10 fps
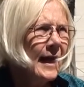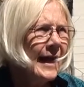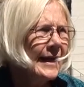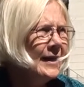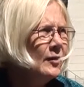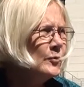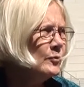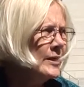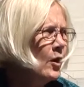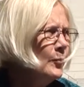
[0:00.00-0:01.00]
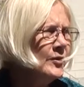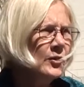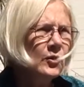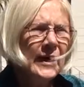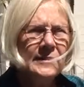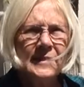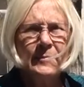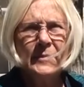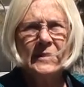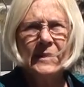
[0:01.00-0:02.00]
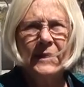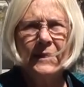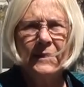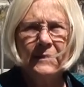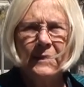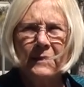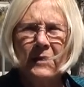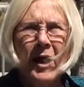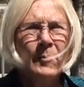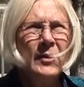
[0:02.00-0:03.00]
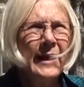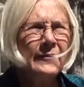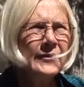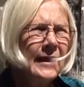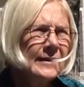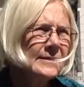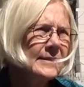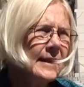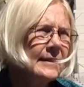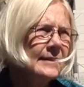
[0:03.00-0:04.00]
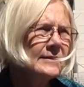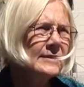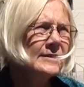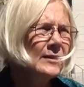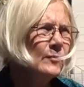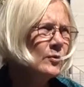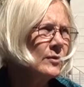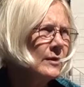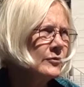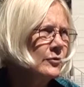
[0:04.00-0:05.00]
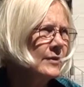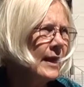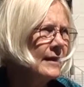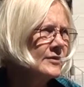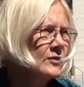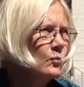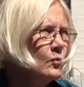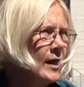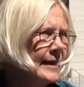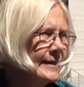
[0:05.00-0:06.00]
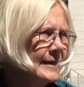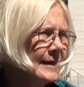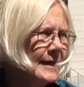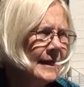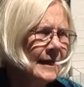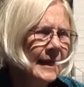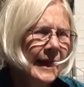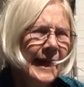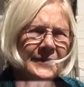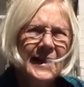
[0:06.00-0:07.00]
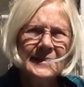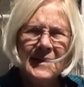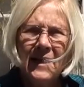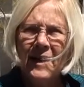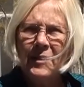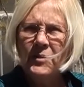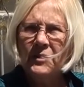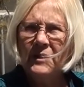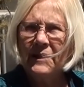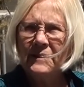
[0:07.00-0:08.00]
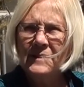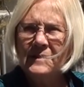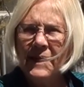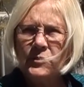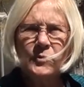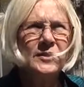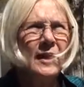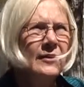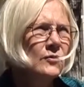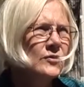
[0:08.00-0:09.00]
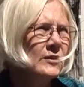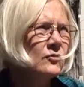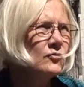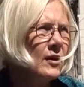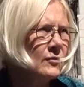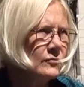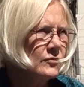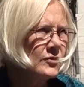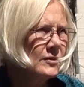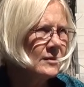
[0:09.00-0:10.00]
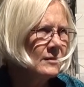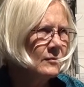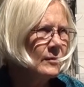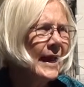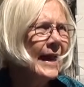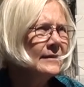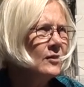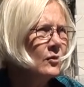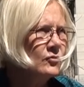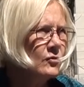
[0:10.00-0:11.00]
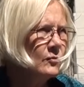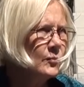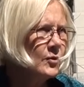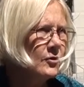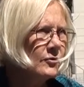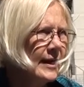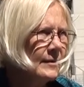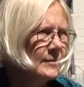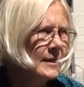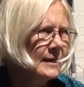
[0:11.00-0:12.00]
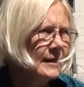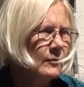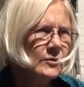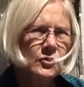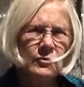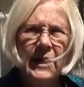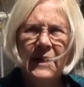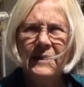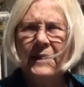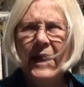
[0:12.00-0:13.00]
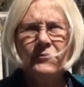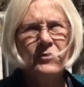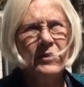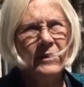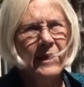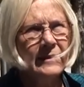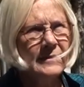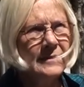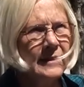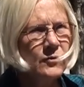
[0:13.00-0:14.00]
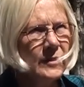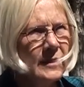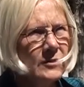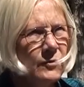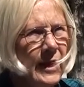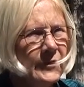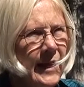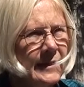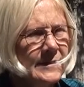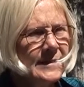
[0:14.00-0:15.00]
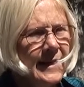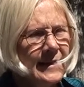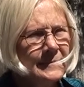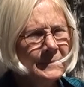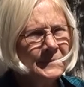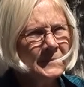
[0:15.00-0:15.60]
I helped reopen the U.S. Embassy in Kabul, Afghanistan in December of 2001. At that time, the United States was not using drones. We had no drone program. It was created after the United States went into Afghanistan.